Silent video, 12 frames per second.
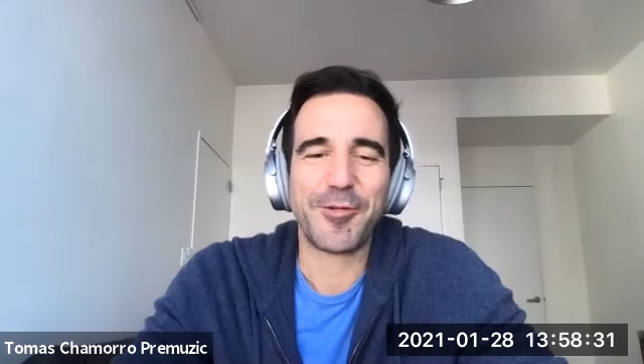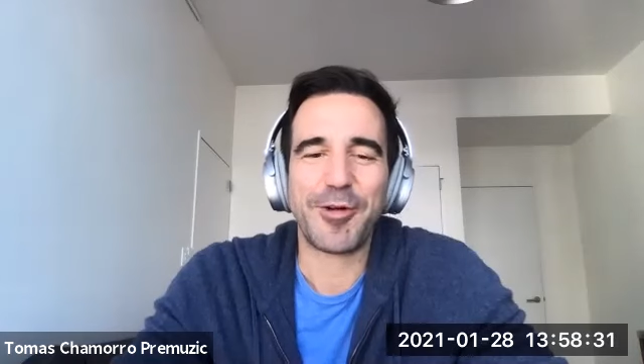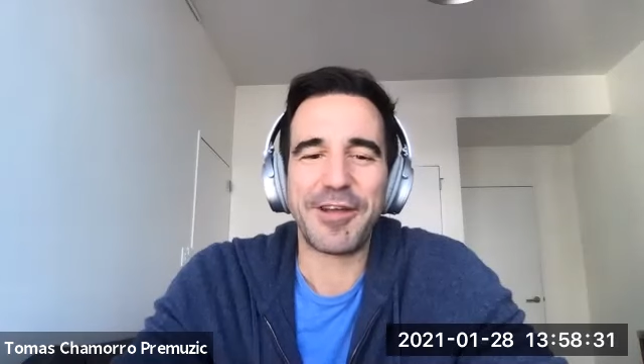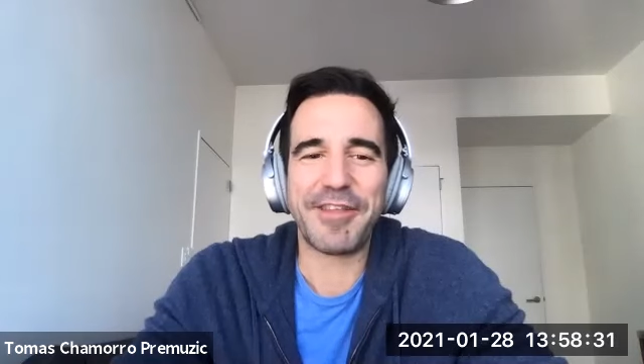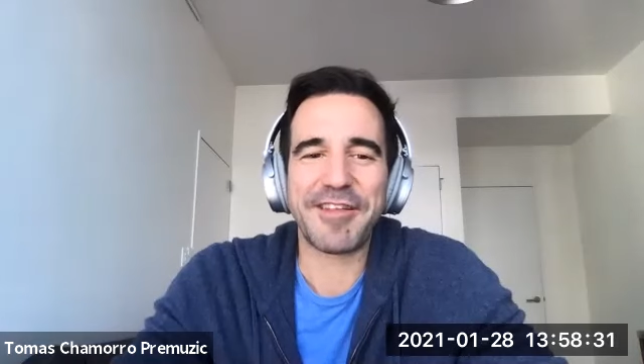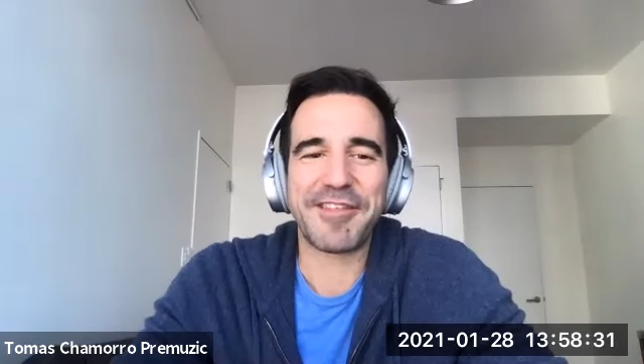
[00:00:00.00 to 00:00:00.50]

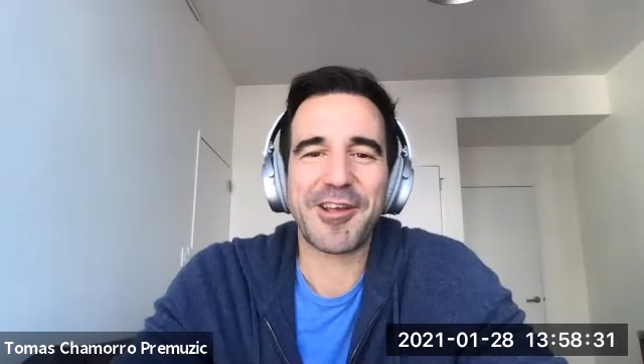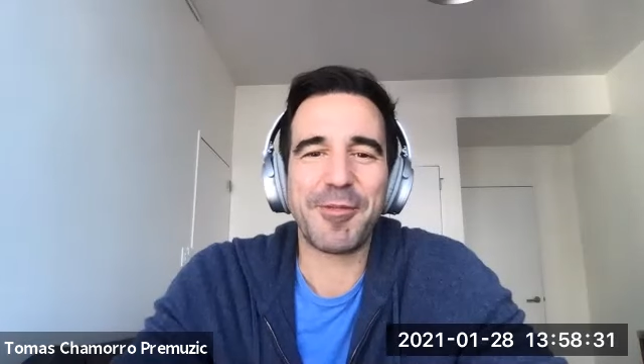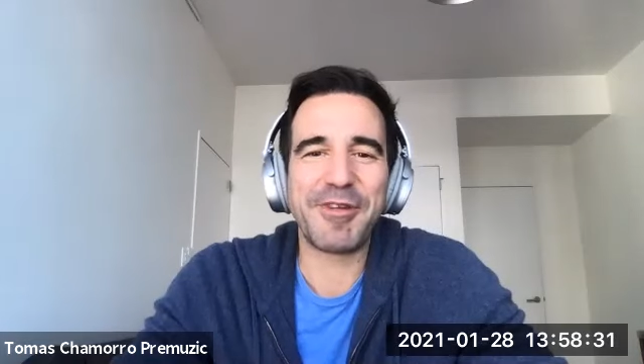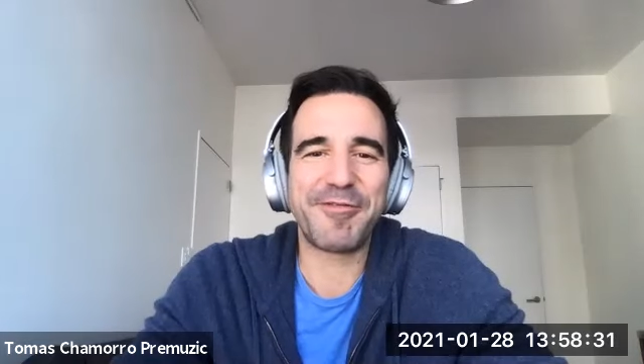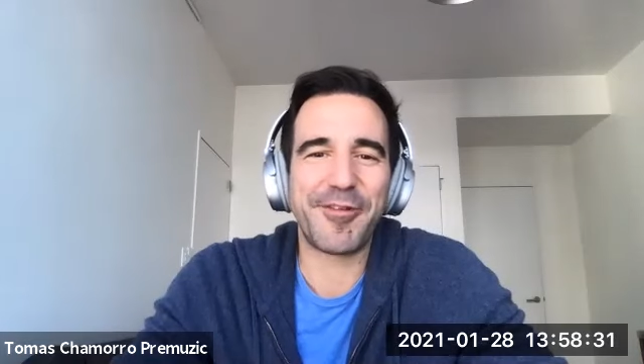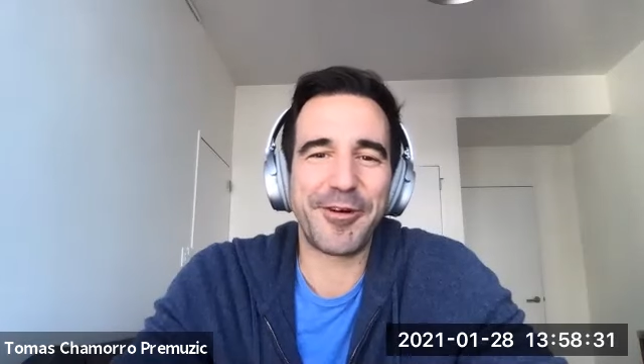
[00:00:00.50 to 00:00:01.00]
Well, if that's
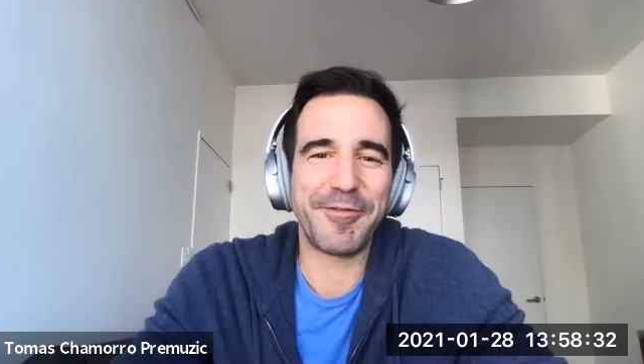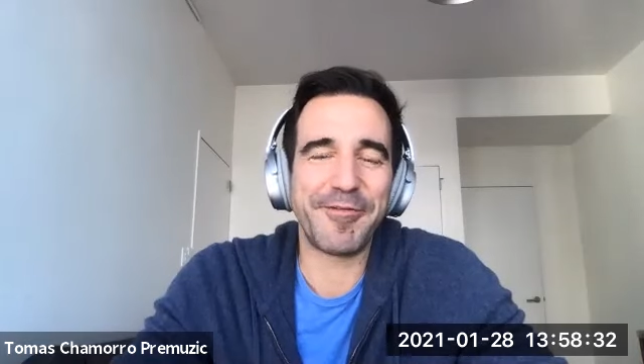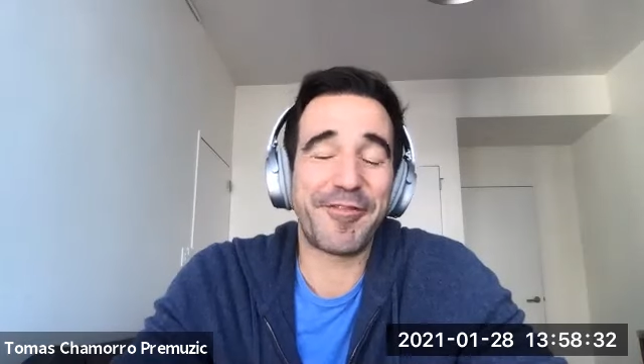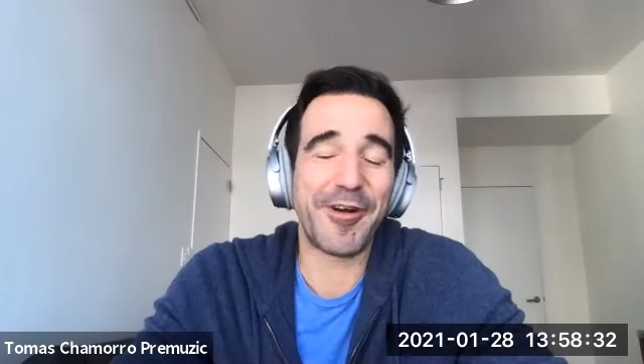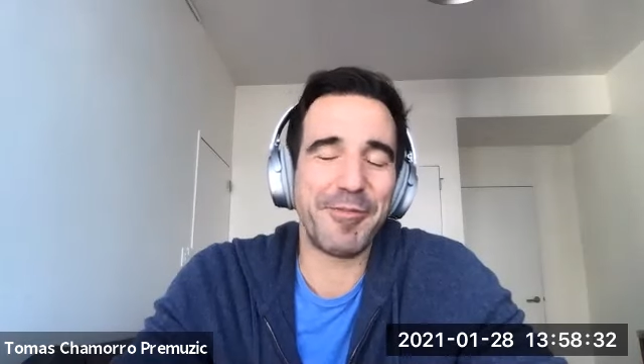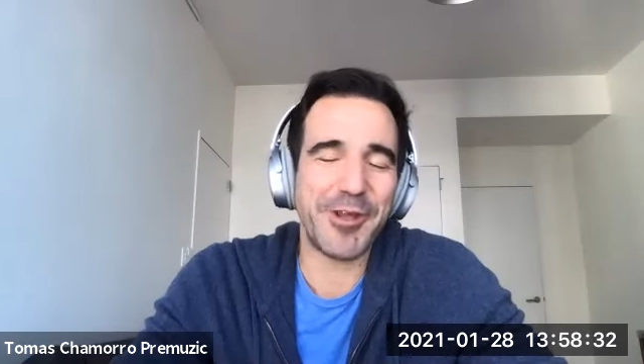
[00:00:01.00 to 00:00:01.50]
coming
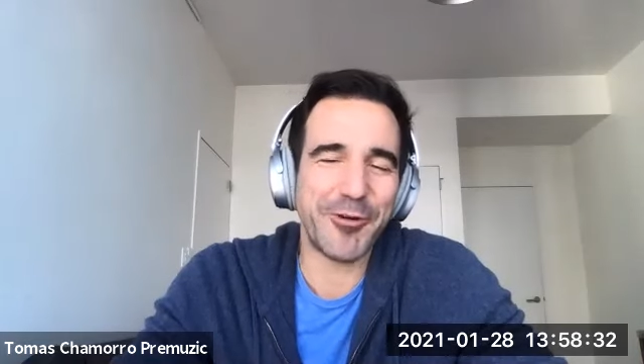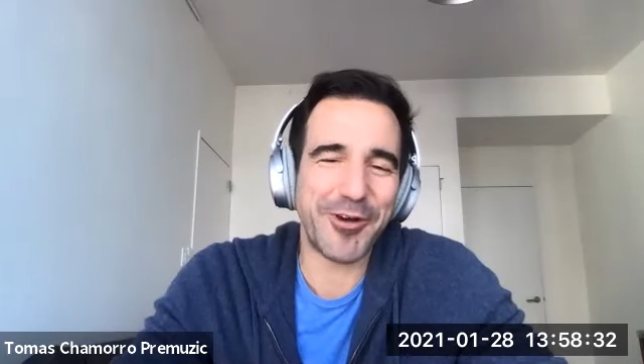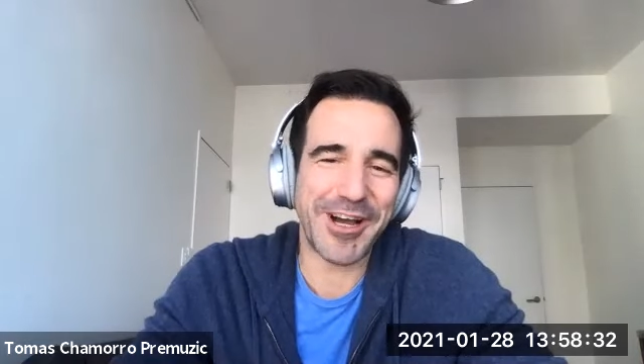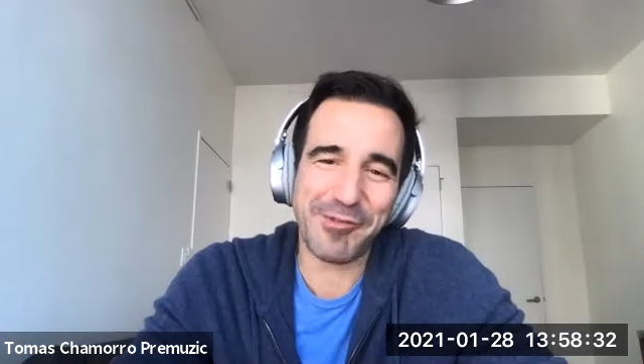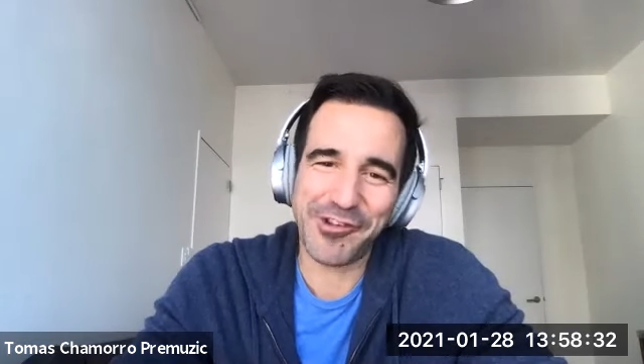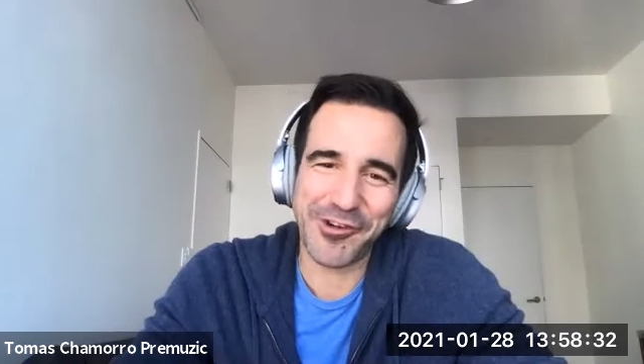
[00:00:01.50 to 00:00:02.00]
from you,
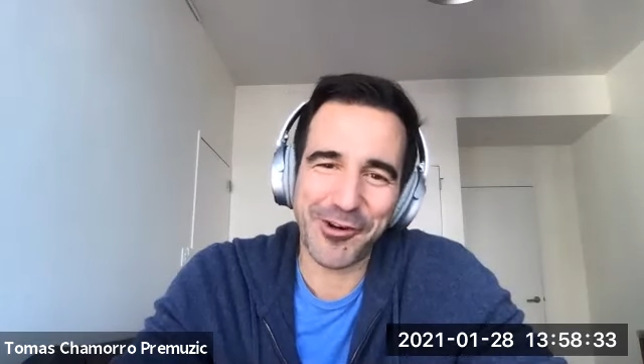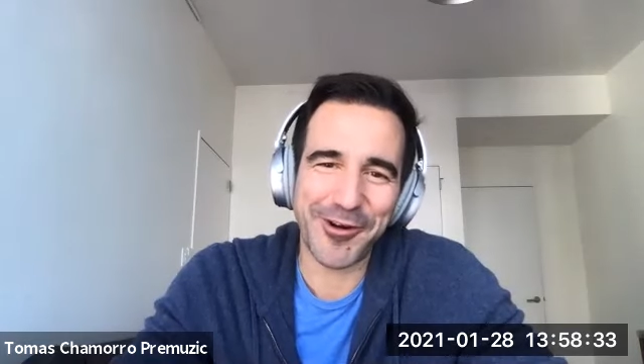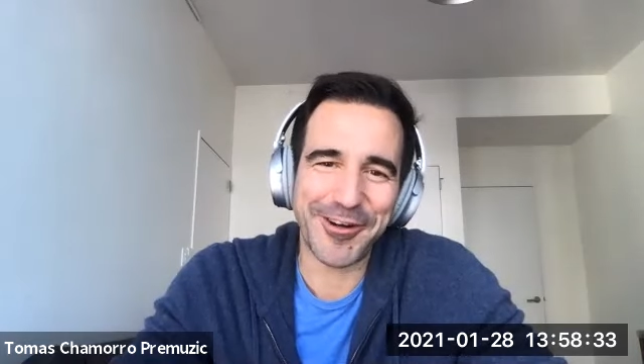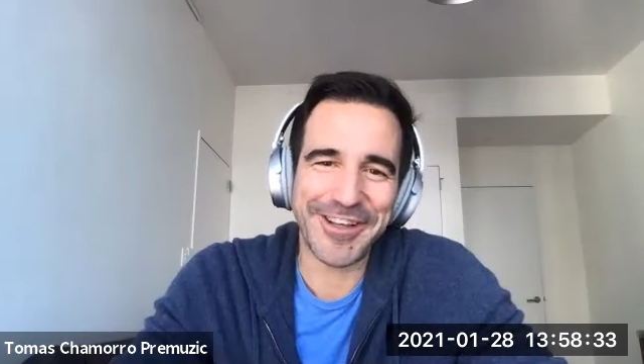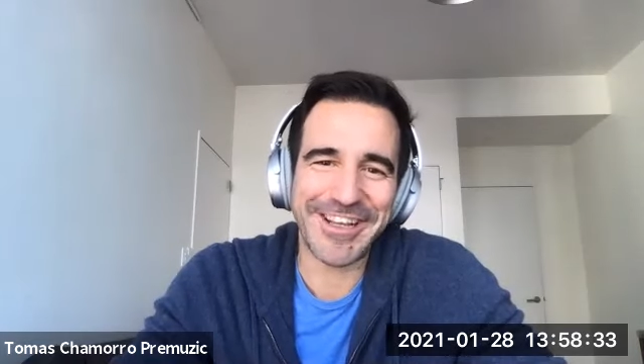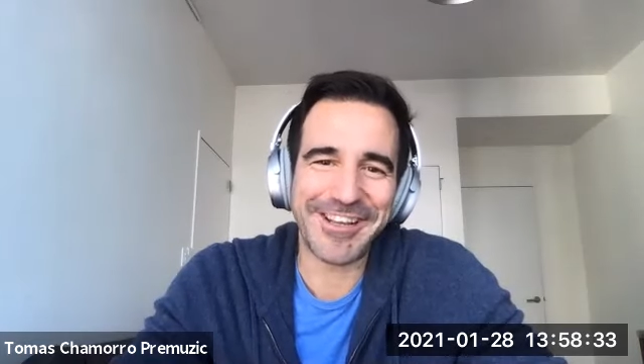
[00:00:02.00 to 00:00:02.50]
I'm sure